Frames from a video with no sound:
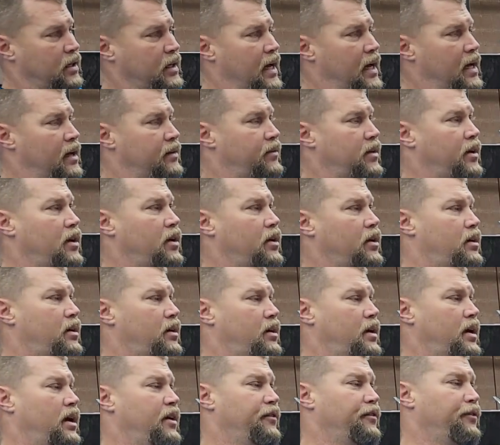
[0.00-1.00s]
out of the
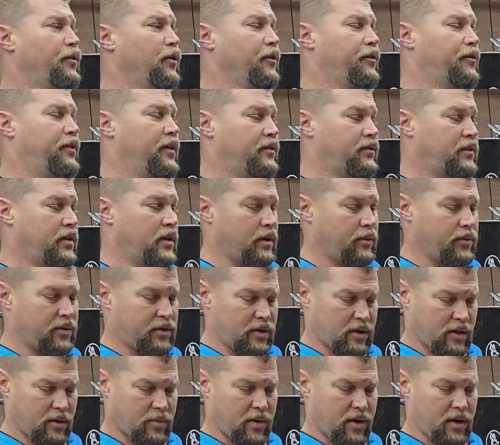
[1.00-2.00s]
F450 that we
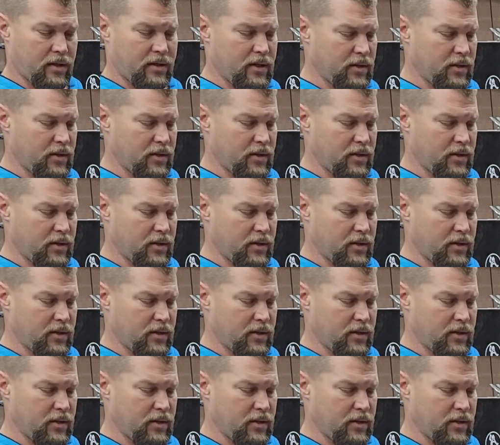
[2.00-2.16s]
took apart.